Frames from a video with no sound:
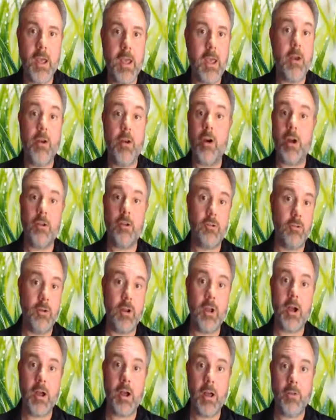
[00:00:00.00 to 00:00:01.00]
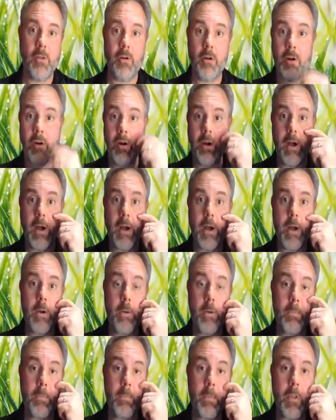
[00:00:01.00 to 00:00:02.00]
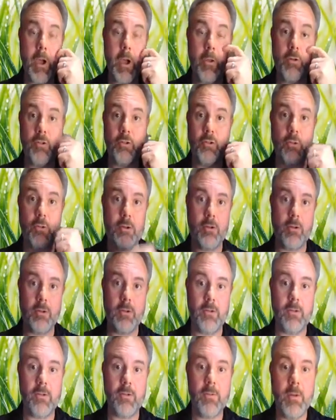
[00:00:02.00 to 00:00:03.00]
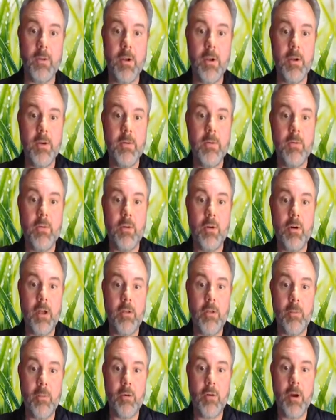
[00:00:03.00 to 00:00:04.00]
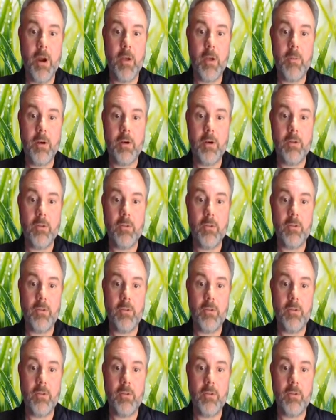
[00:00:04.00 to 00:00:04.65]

and not due to other sources or other parameters.